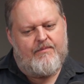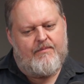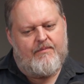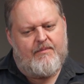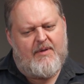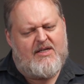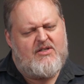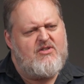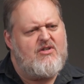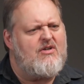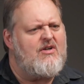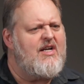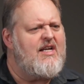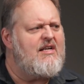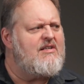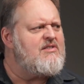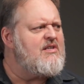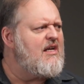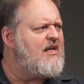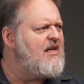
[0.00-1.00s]
my journey
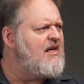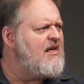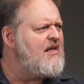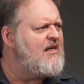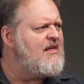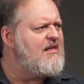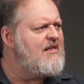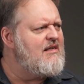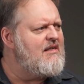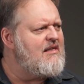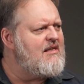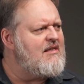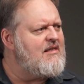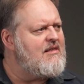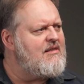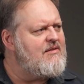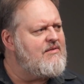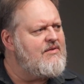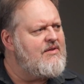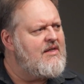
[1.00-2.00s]
as a kid,
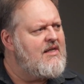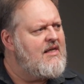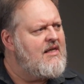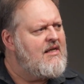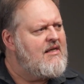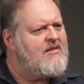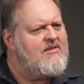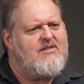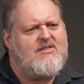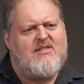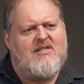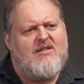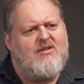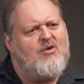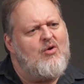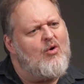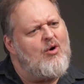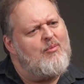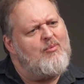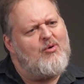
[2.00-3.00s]
just a
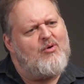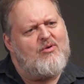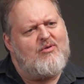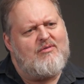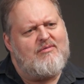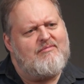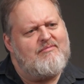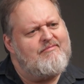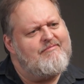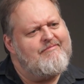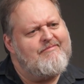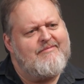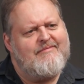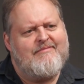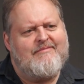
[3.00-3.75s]
normal